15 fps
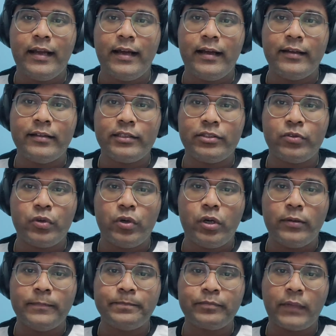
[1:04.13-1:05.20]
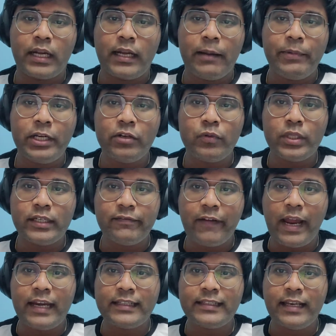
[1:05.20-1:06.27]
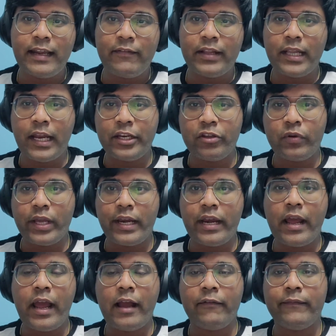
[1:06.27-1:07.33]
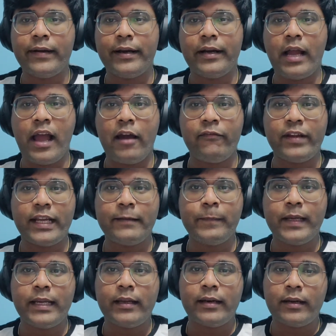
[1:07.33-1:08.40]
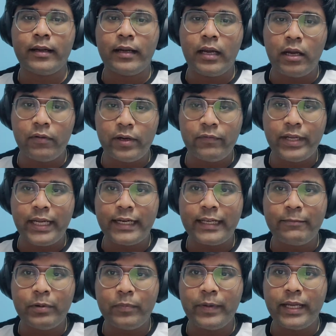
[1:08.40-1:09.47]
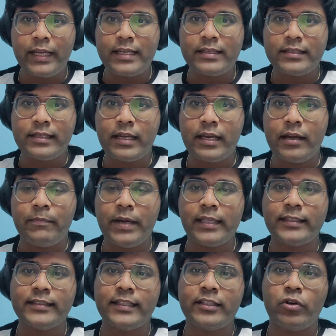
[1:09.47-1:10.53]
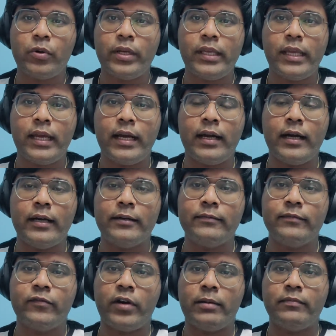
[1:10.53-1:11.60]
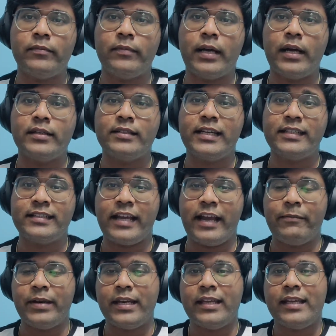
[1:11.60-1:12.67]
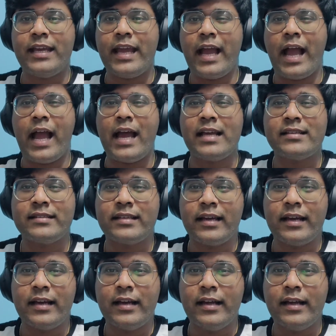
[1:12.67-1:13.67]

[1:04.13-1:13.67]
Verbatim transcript: Uh, so coming to the fantasy level that you can have, our wicket picker, our wicket keeper pick is uh, Mahendra Singh Dhoni from CSK. I mean, he has